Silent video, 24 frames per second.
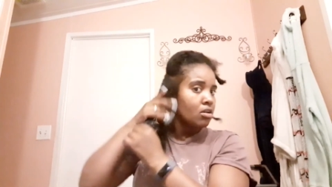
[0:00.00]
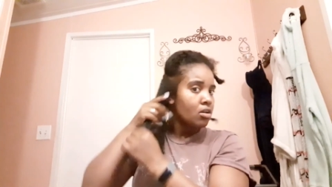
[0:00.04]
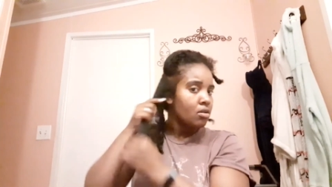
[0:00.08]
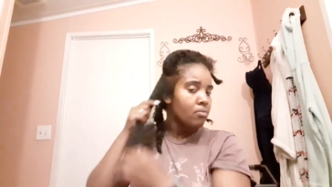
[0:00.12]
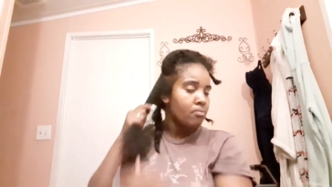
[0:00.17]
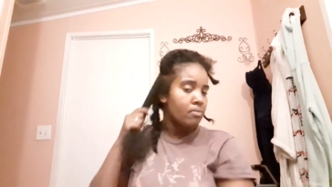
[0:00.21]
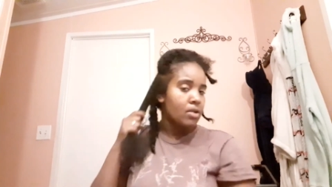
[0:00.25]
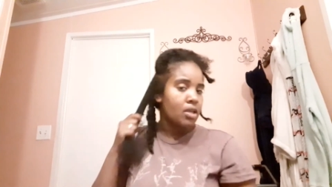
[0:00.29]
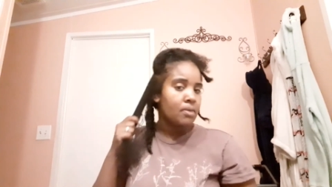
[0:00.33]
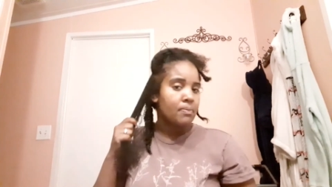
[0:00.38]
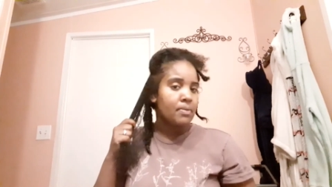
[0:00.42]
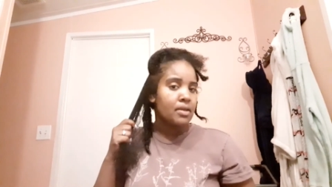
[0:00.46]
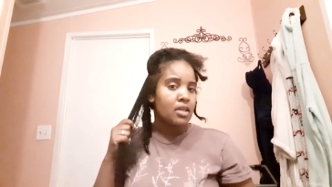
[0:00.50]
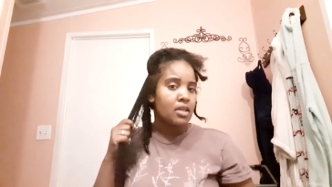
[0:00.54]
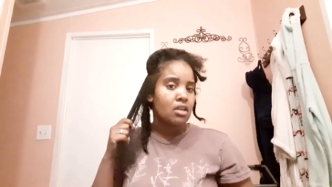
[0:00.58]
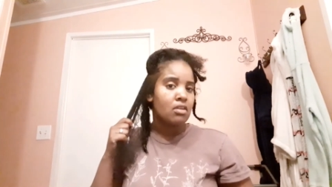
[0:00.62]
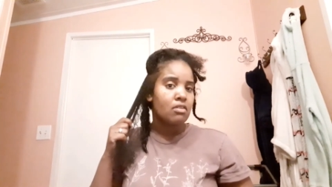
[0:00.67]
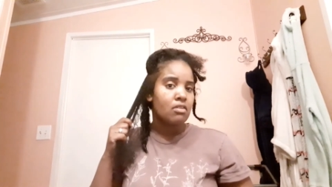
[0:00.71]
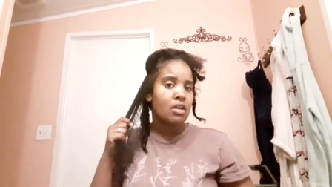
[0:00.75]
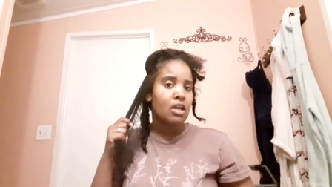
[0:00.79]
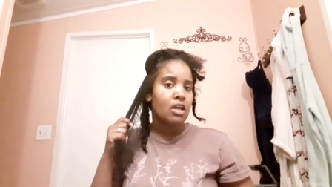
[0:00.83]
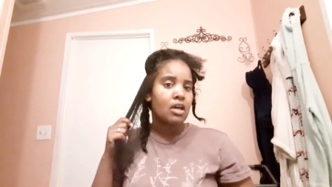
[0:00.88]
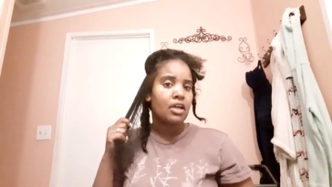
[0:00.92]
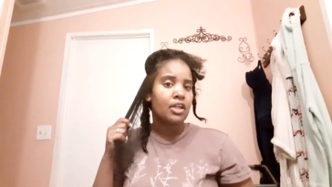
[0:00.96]
maybe
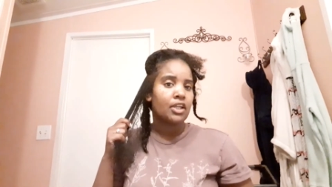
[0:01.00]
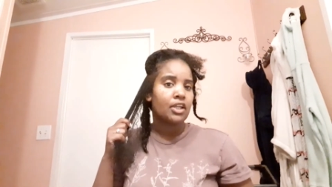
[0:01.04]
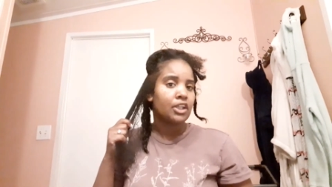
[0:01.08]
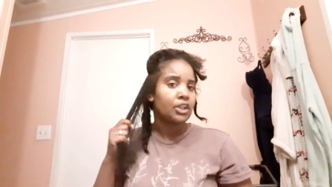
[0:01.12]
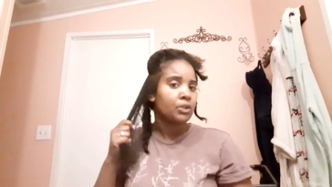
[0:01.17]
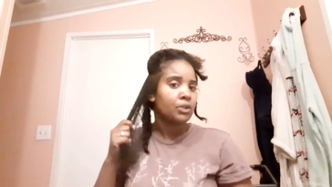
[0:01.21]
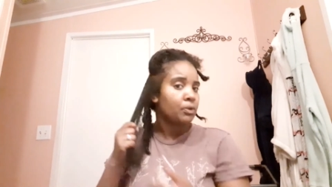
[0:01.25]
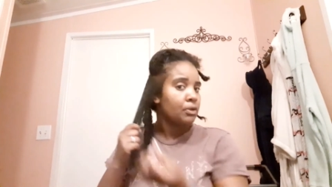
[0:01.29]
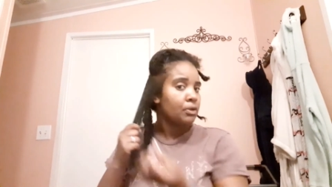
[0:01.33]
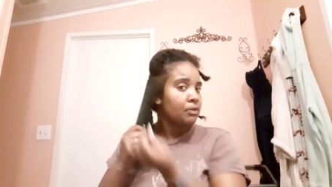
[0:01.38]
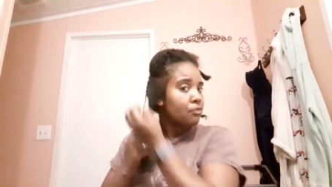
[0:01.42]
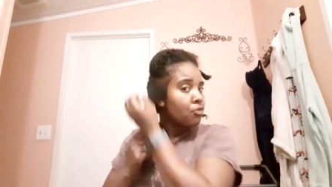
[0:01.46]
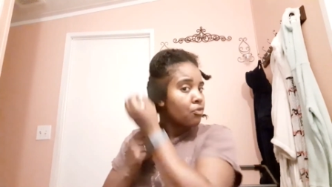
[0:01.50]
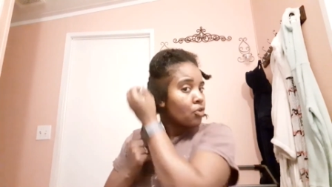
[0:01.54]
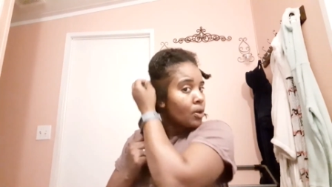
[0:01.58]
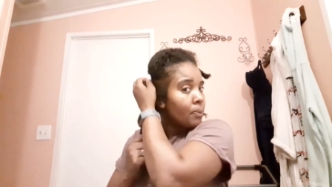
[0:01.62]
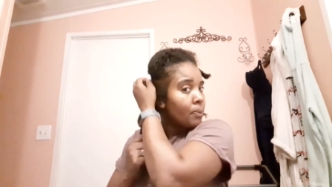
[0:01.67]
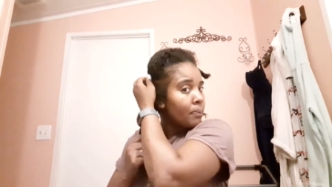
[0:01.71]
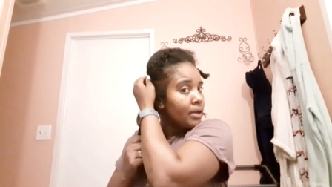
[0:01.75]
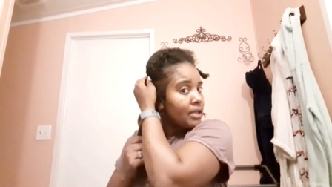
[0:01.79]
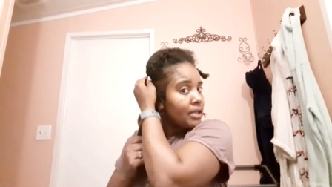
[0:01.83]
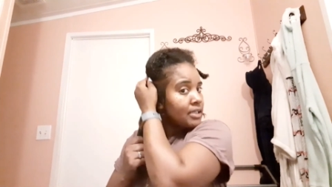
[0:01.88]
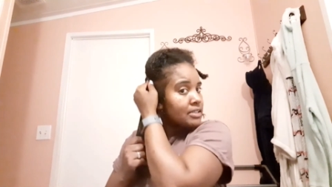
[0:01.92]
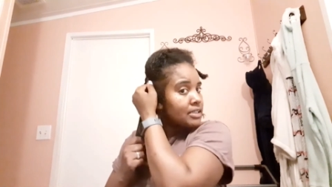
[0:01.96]
3-4
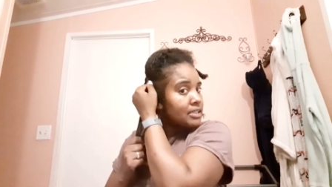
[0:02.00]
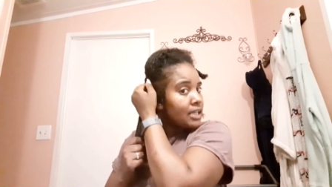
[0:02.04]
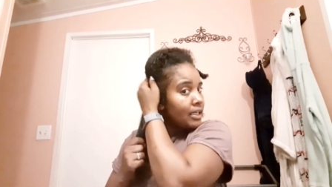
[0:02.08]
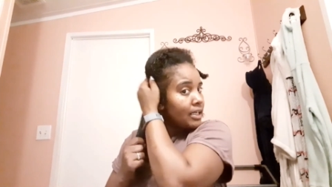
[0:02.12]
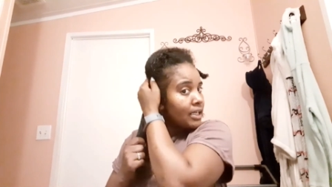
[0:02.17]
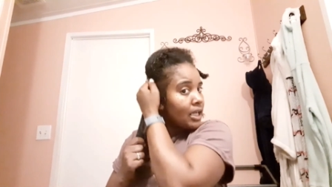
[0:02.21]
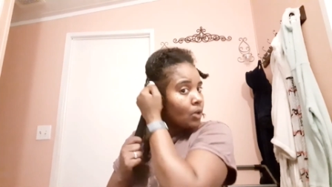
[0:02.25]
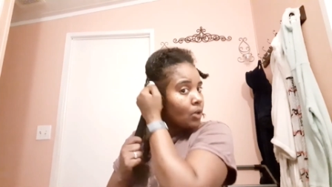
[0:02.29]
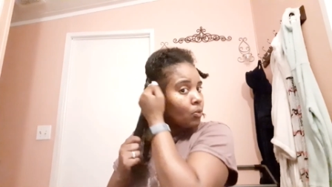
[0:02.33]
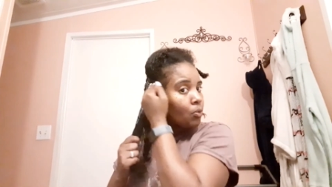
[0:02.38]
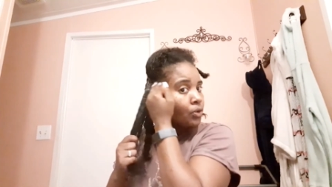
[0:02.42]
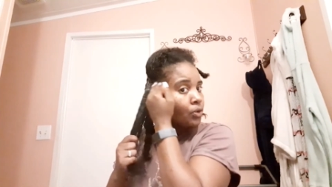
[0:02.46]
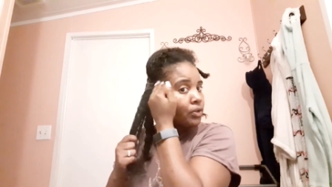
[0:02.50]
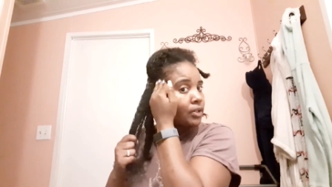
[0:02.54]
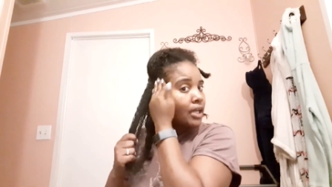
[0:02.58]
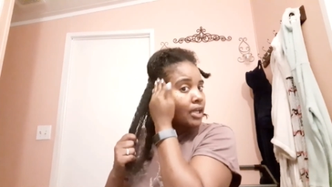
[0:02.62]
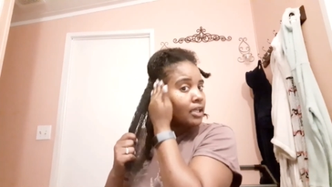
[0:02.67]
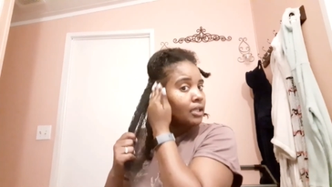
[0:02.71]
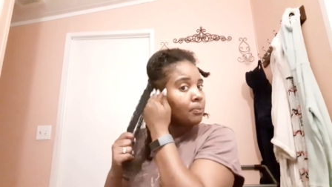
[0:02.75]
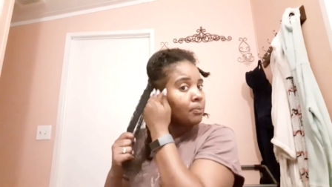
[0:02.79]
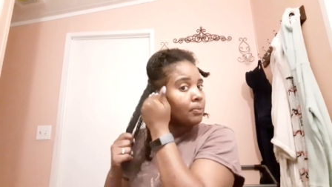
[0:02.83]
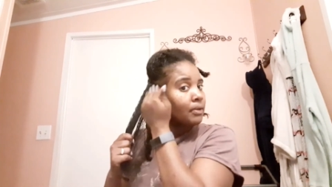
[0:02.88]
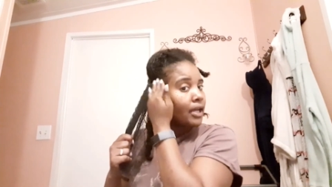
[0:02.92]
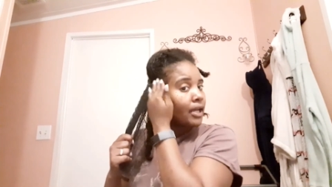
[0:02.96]
months and I will not
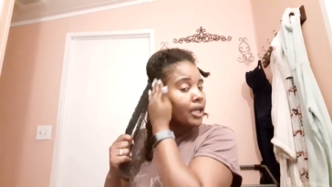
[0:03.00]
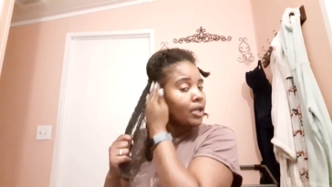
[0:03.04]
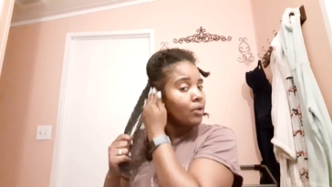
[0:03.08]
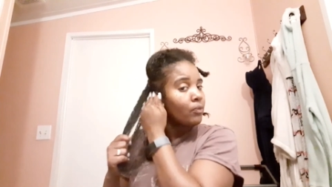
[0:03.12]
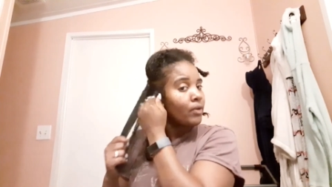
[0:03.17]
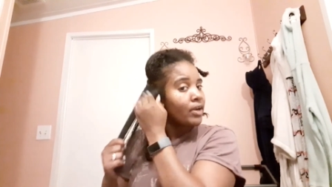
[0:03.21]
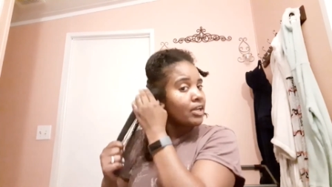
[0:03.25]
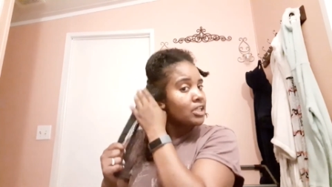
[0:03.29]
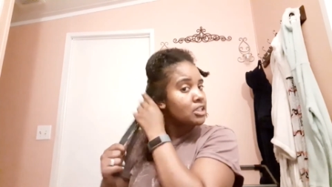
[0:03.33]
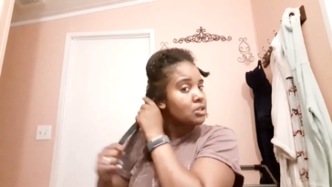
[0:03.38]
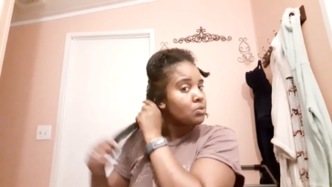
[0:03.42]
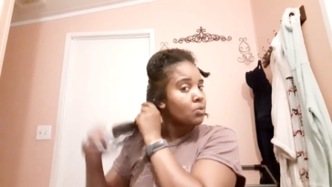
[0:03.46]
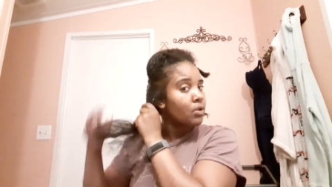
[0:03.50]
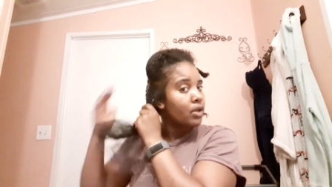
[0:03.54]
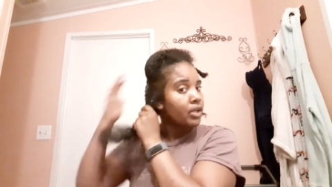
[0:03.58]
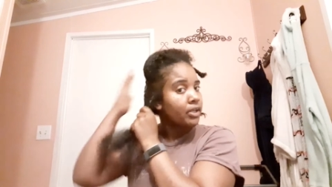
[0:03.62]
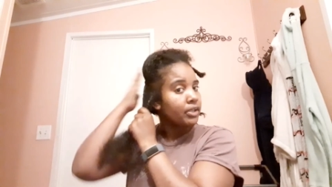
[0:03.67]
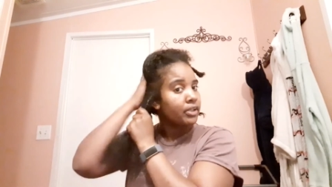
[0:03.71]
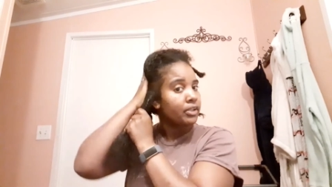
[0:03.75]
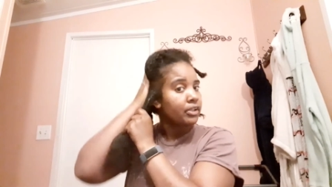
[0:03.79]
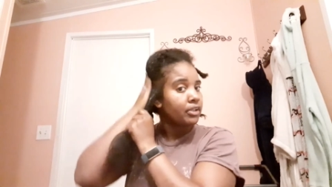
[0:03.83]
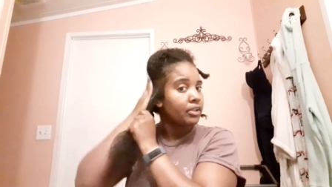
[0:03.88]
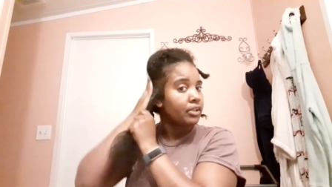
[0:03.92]
apply rice water,